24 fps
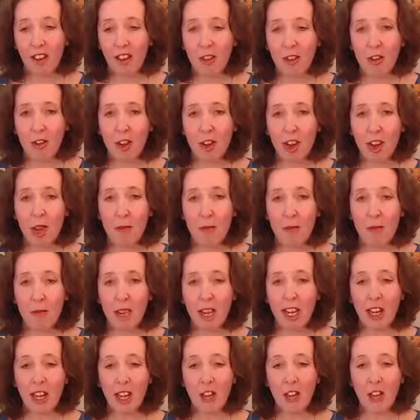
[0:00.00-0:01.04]
try and
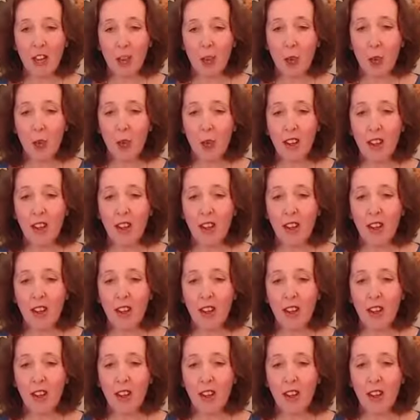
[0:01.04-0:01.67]
make sure